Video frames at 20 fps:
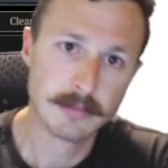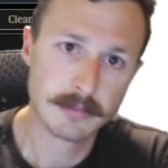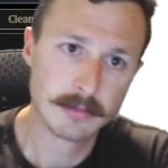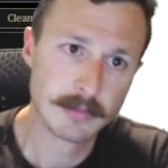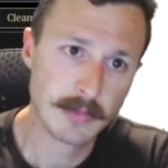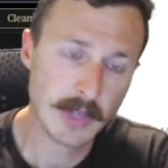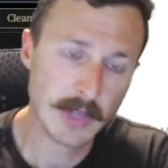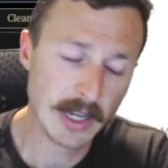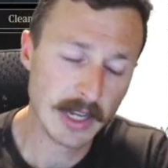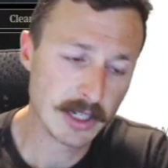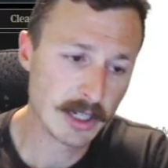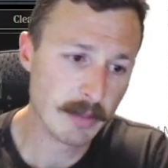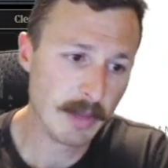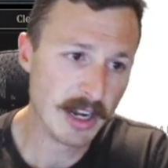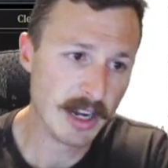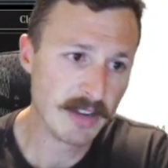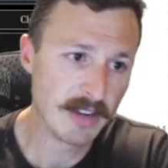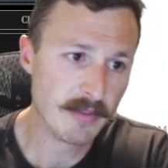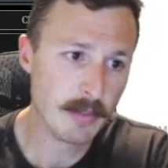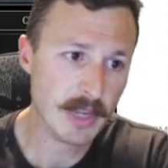They actually might
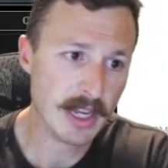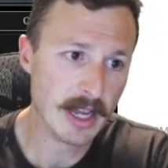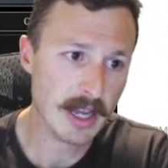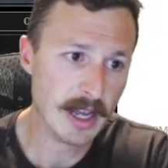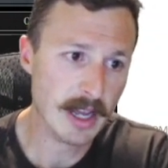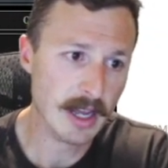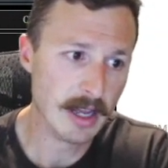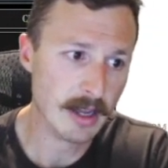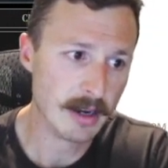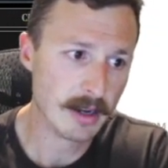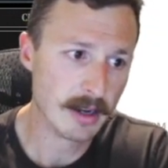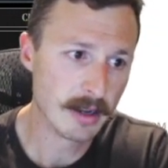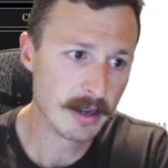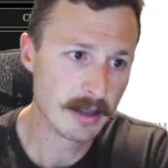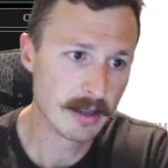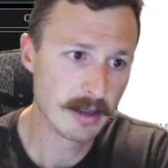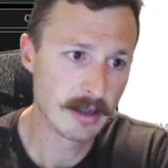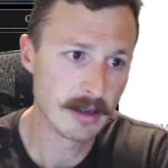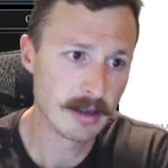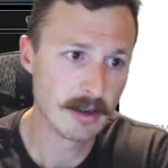even be ahead.
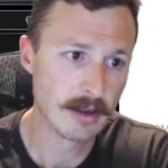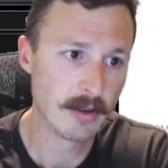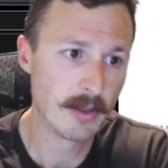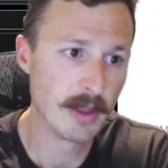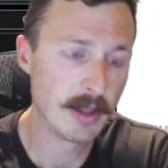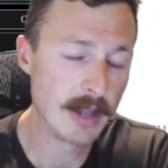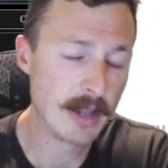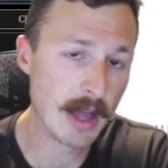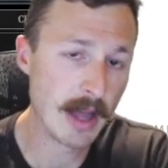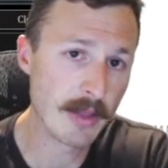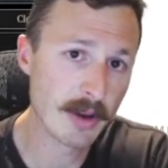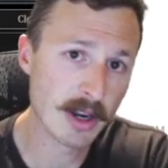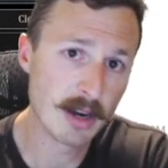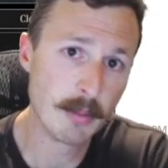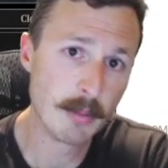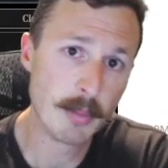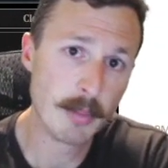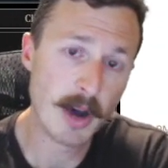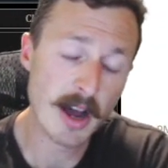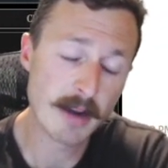Now they're going to
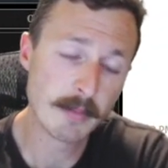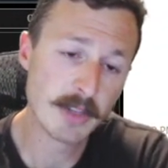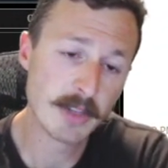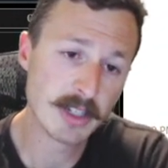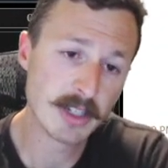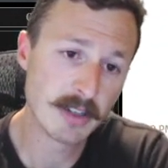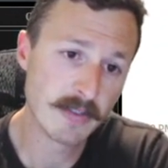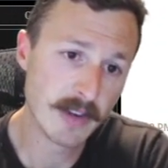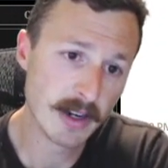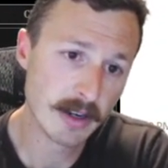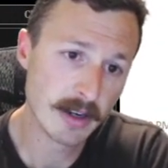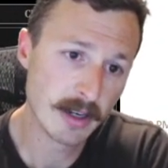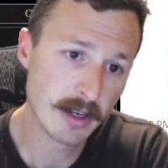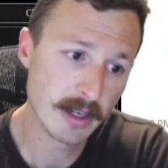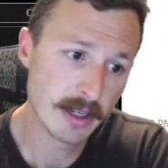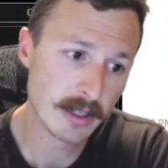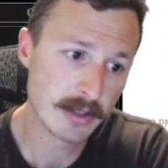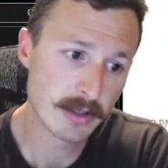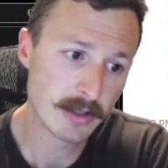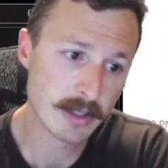bottom the Teferi.
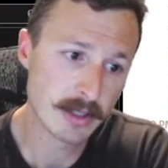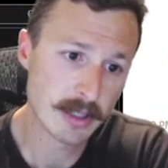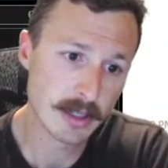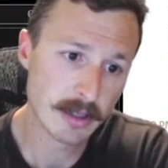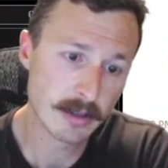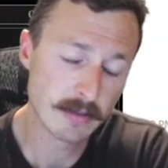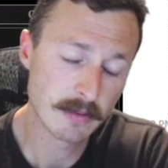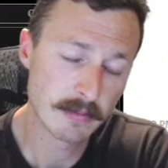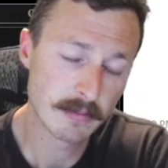Interesting.